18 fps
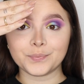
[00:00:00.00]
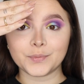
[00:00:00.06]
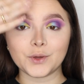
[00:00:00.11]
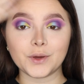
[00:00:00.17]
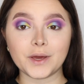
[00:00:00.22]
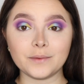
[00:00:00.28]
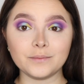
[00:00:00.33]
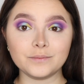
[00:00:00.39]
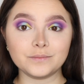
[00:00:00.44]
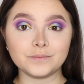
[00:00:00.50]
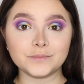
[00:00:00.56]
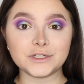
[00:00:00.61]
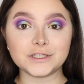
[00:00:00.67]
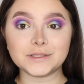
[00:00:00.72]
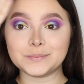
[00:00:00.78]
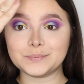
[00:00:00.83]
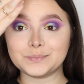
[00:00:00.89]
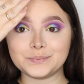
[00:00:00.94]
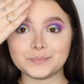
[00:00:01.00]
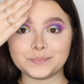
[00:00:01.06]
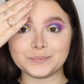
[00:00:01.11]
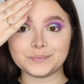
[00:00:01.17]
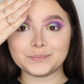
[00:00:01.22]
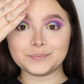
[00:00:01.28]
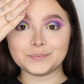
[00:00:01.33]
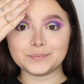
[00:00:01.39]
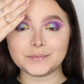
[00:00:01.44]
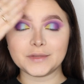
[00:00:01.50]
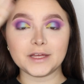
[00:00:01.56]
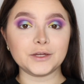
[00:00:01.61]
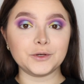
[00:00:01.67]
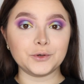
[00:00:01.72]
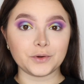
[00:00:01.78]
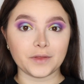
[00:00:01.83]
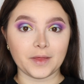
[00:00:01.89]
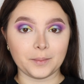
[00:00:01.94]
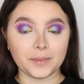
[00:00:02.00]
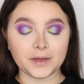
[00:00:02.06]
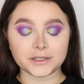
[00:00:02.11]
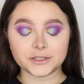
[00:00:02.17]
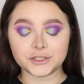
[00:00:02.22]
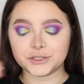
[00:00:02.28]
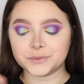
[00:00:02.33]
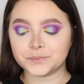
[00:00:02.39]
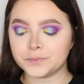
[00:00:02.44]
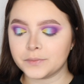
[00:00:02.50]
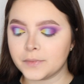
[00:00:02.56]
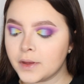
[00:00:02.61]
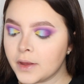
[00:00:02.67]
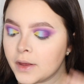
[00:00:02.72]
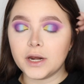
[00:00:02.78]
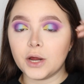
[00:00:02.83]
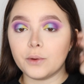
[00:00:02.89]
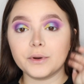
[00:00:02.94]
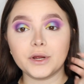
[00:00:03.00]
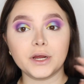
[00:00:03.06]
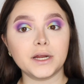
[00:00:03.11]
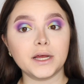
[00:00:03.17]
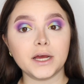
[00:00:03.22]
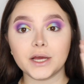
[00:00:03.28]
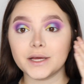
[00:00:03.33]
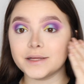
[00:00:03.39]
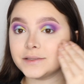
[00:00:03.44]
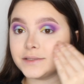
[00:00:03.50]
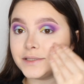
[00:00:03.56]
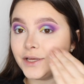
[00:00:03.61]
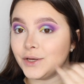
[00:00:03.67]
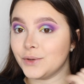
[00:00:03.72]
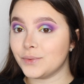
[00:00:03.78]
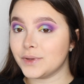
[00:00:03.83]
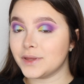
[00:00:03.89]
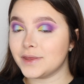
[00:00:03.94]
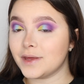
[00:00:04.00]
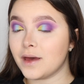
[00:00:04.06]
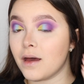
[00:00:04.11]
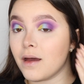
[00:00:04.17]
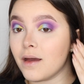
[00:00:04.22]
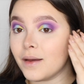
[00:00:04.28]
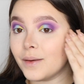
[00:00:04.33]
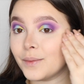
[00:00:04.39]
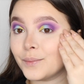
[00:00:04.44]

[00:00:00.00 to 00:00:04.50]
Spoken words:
okay, just ignore that bitch. Now we're gonna continue with the